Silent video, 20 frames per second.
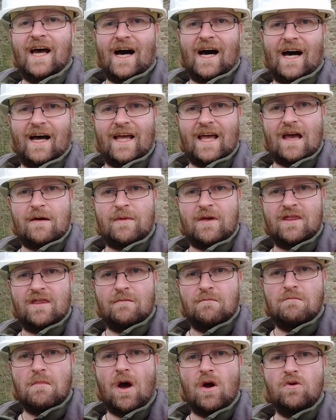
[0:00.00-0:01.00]
I am in
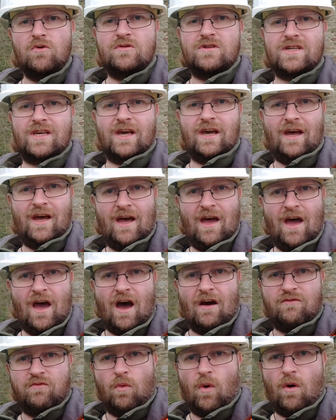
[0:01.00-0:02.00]
the moat
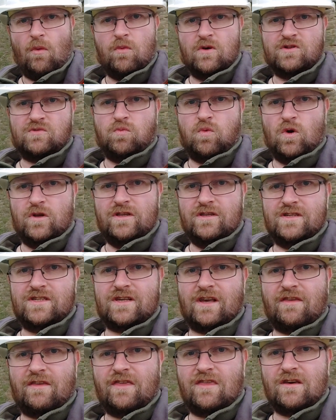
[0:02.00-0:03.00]
of what was
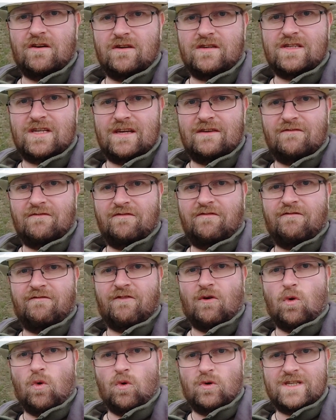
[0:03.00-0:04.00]
once a
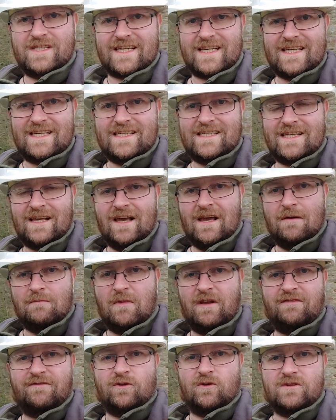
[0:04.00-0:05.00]
1340s,
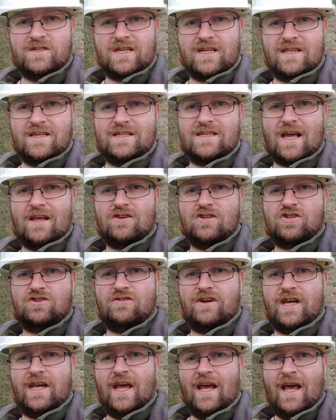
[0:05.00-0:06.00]
mid-14th
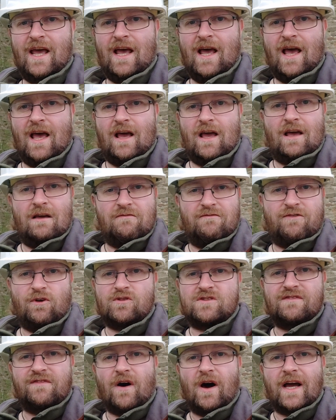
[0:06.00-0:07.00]
century
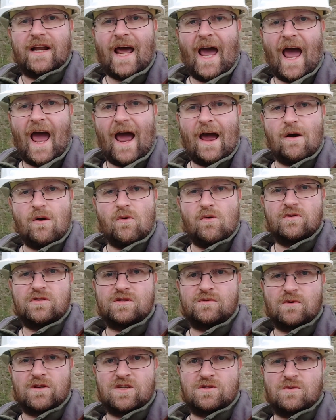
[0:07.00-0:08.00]
fortified
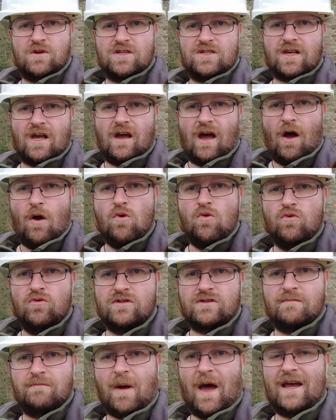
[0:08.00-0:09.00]
house which was
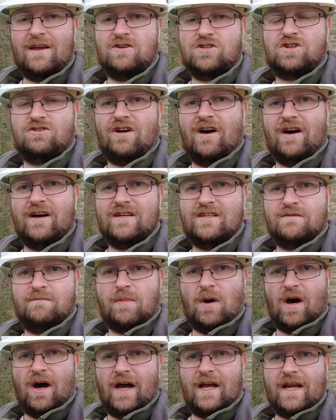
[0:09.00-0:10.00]
owned and patronised
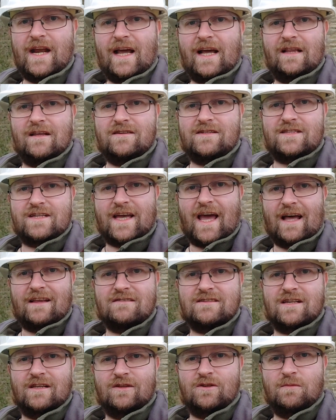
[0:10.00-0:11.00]
by Nicholas de
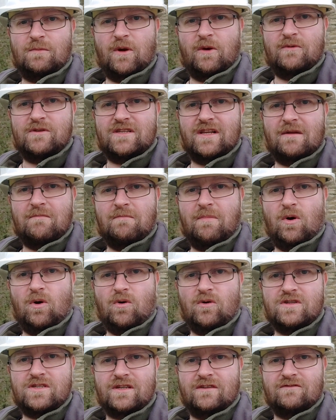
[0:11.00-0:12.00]
Cantelupe, who was an
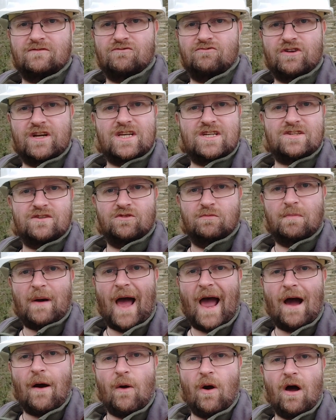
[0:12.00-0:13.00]
important regional
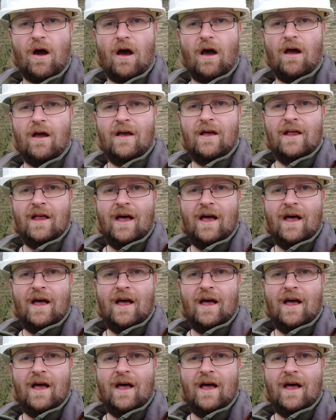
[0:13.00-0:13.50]
power.